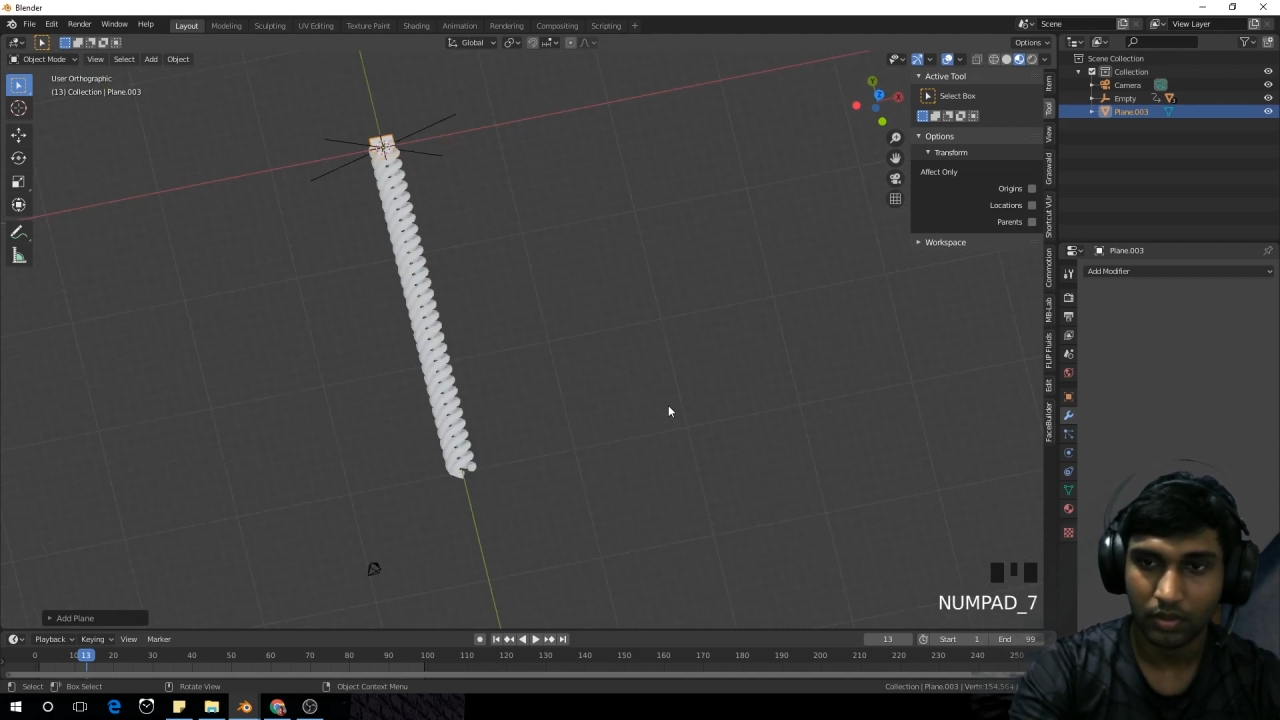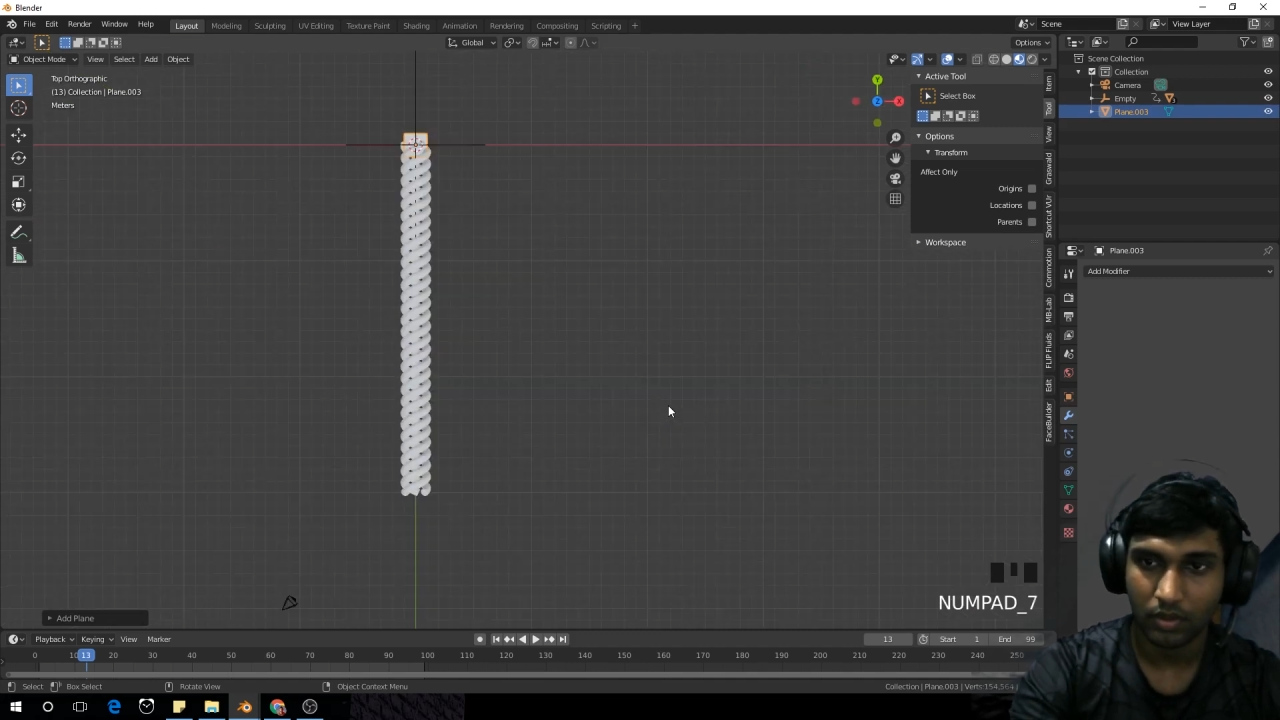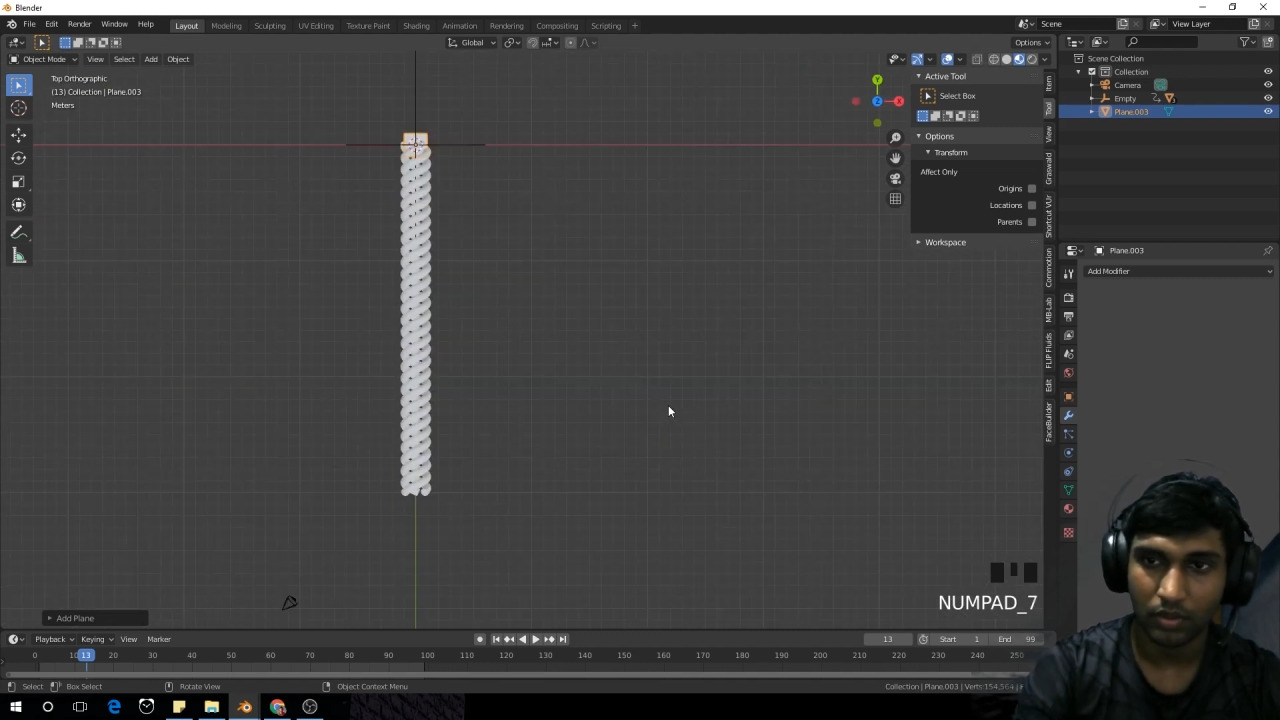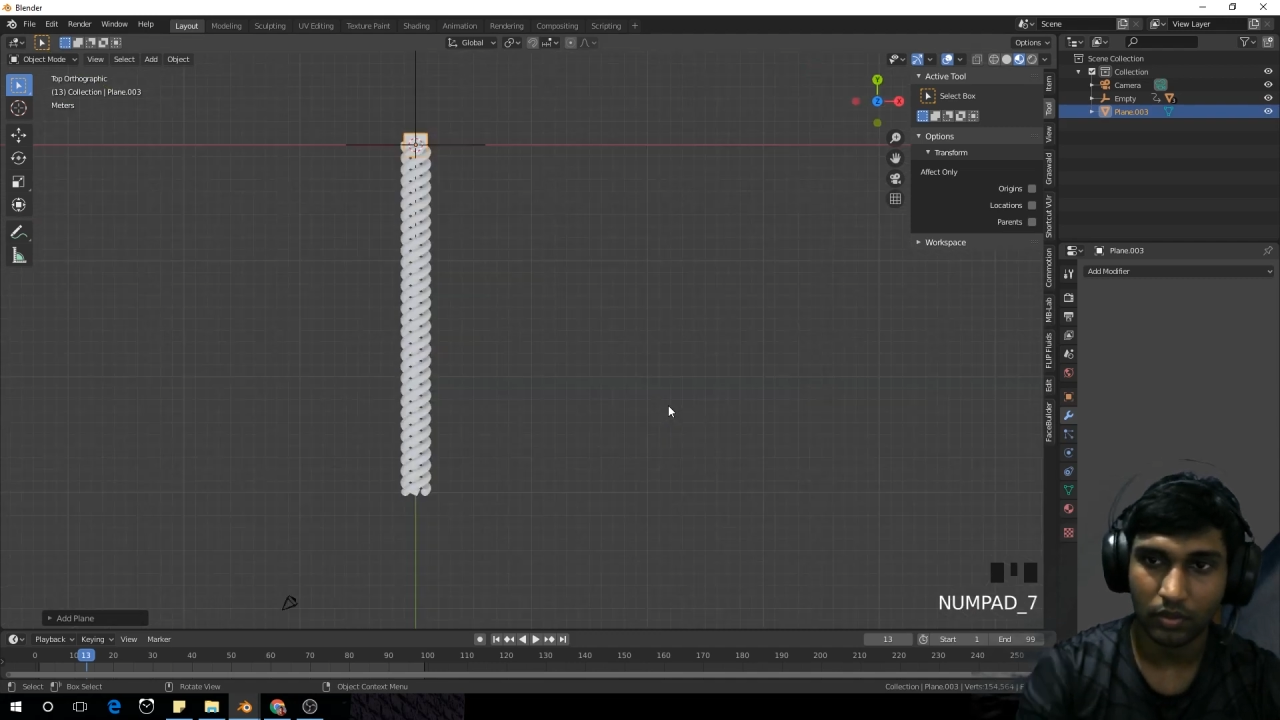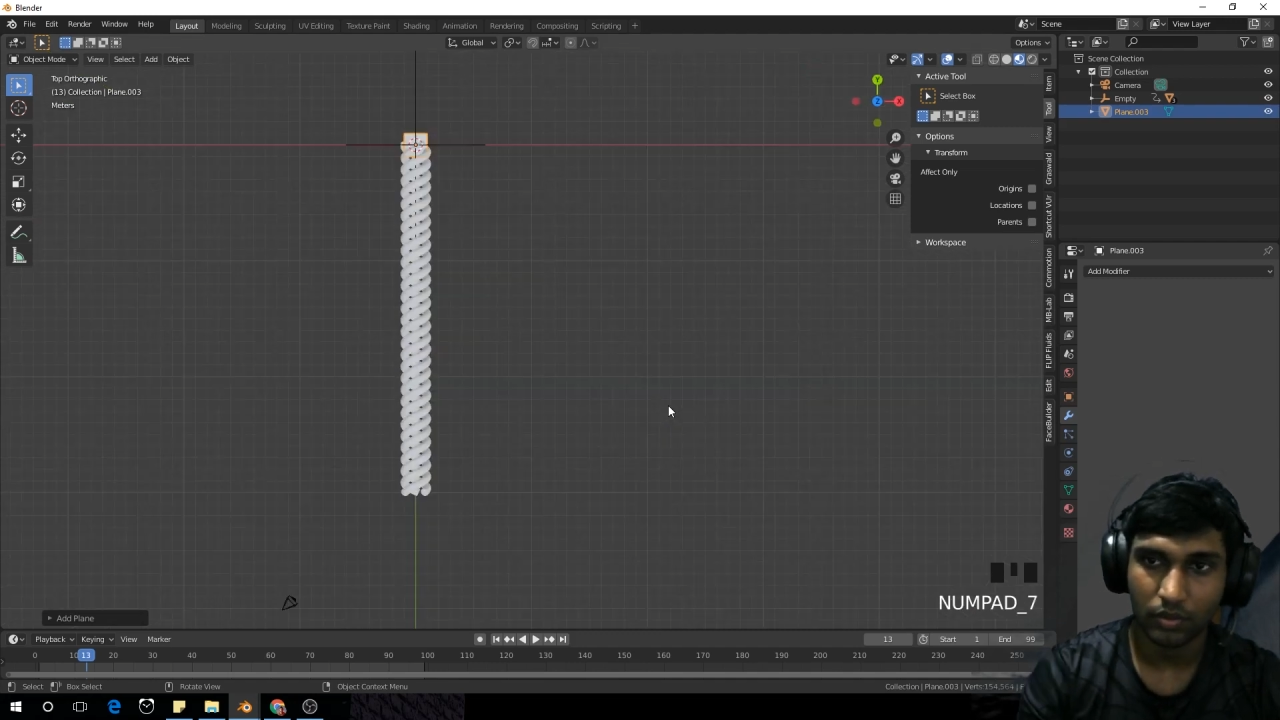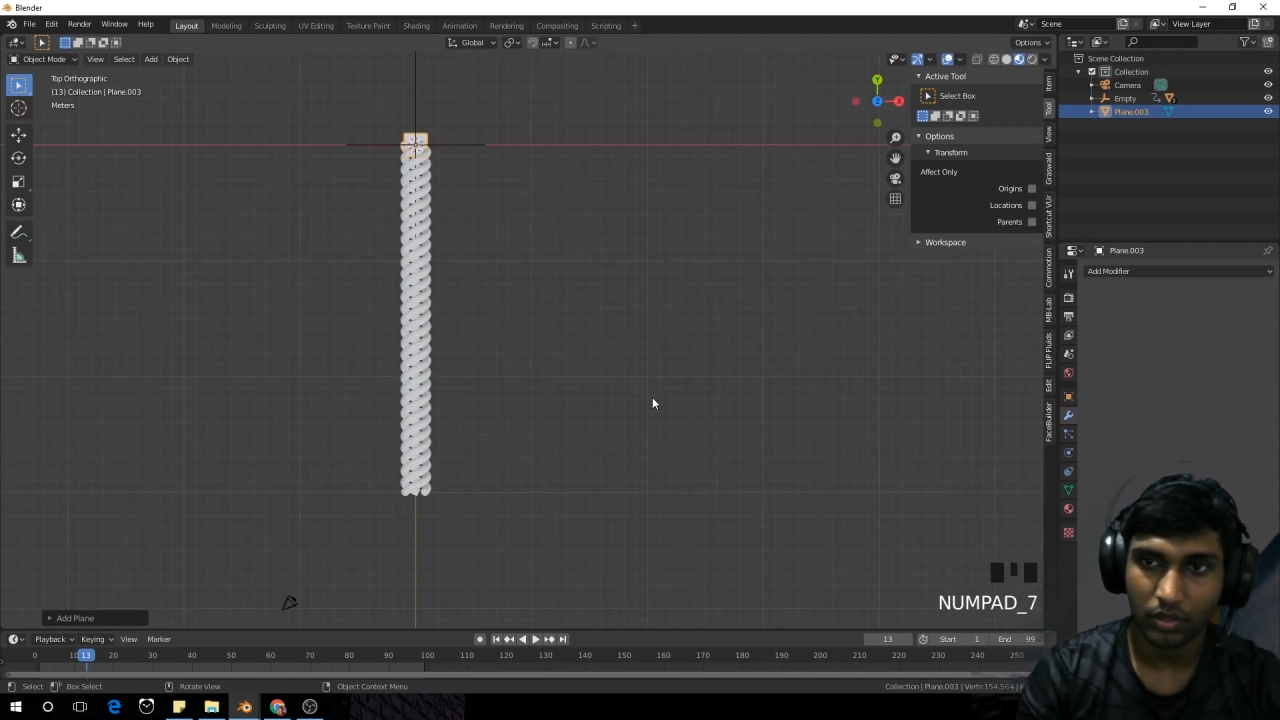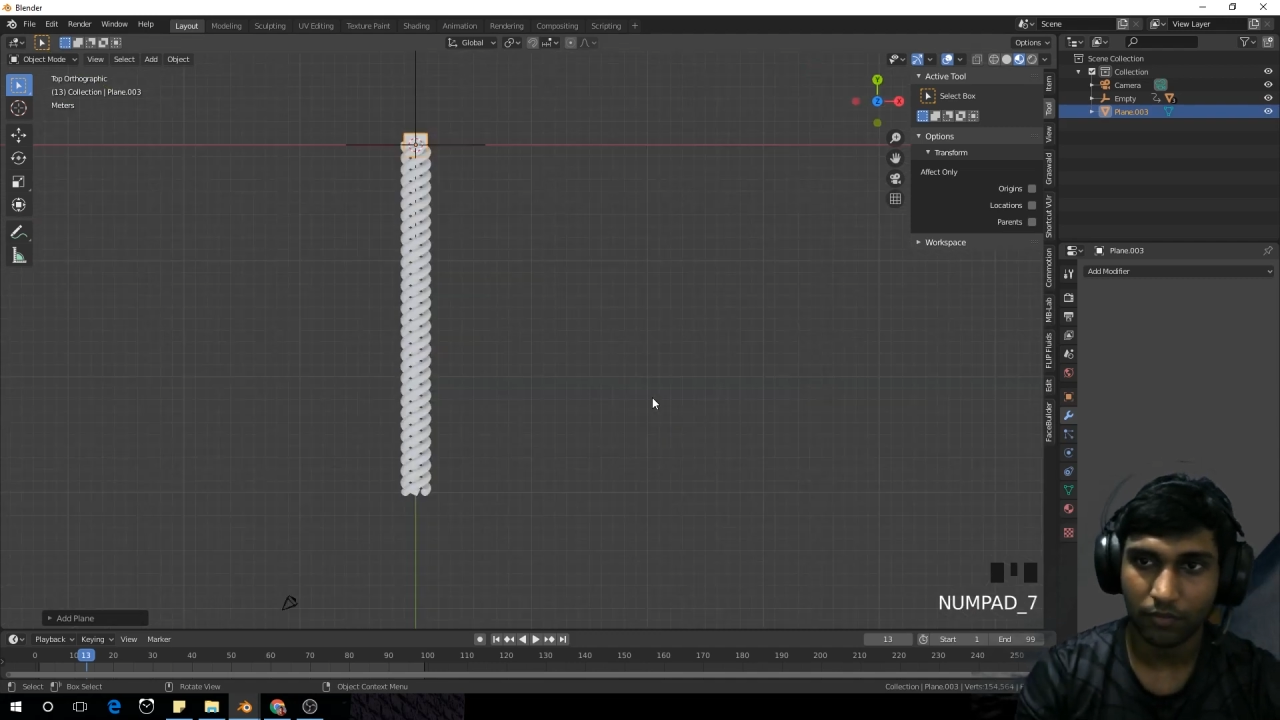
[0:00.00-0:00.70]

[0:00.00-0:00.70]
go to top